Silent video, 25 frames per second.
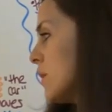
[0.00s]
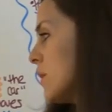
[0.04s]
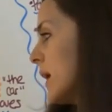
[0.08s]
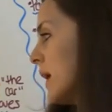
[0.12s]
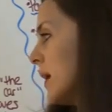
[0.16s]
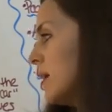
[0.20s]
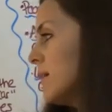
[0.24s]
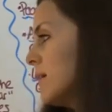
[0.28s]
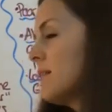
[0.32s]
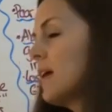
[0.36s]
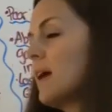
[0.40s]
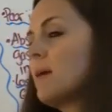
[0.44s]

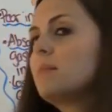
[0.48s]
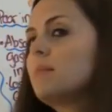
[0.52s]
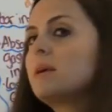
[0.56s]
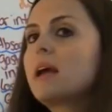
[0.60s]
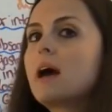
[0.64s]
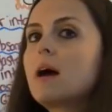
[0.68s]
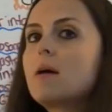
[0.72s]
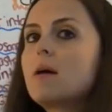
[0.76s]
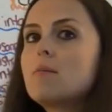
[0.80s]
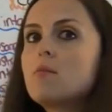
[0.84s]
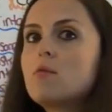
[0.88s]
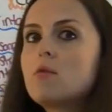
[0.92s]
where they
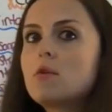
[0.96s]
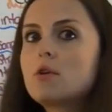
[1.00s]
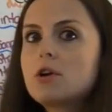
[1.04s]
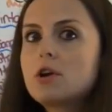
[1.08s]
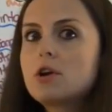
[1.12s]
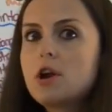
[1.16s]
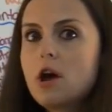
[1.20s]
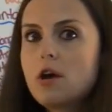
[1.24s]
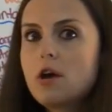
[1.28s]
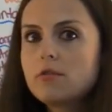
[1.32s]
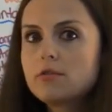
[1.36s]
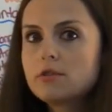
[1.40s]
become more
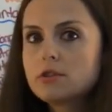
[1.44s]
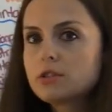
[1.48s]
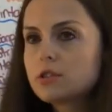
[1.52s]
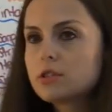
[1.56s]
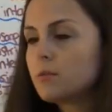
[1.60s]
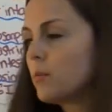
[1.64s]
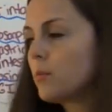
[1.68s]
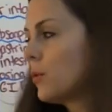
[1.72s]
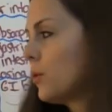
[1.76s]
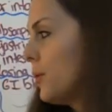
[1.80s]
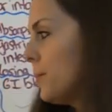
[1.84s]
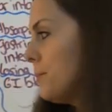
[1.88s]

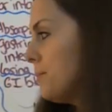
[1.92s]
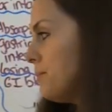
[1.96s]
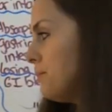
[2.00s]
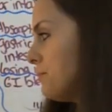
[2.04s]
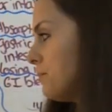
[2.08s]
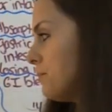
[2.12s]
noticeable.